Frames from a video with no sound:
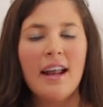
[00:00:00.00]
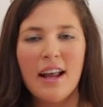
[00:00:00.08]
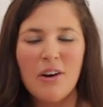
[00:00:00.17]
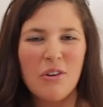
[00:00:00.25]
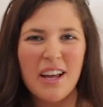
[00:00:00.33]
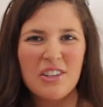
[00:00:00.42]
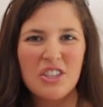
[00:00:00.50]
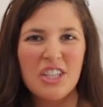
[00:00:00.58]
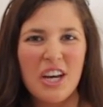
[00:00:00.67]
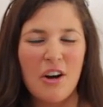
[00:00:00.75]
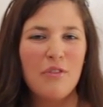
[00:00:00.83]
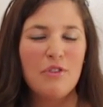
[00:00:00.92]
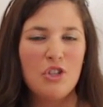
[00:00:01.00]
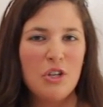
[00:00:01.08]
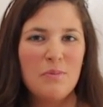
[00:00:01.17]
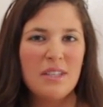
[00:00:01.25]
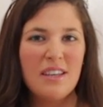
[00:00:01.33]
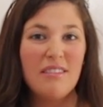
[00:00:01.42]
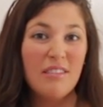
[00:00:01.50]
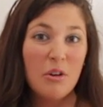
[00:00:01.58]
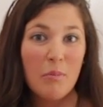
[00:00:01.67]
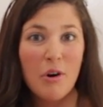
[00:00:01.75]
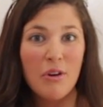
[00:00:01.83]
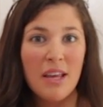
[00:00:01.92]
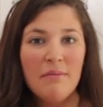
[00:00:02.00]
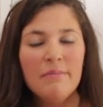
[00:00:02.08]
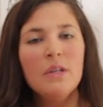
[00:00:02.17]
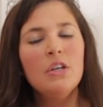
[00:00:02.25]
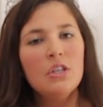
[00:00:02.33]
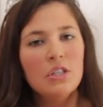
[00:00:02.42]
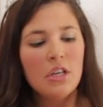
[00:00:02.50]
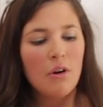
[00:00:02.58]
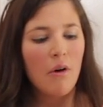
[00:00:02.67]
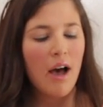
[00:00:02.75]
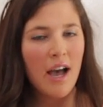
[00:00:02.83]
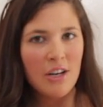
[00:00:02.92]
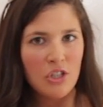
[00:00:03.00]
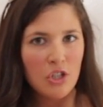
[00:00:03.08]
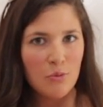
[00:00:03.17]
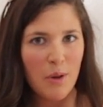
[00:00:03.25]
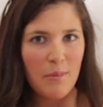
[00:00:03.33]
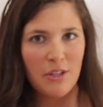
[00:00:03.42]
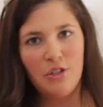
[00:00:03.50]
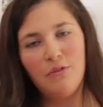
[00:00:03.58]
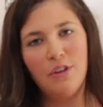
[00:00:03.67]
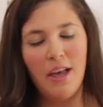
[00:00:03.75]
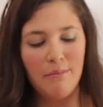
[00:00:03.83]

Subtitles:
and I don't actually care if the chips get a little broken, so I just use my mixer for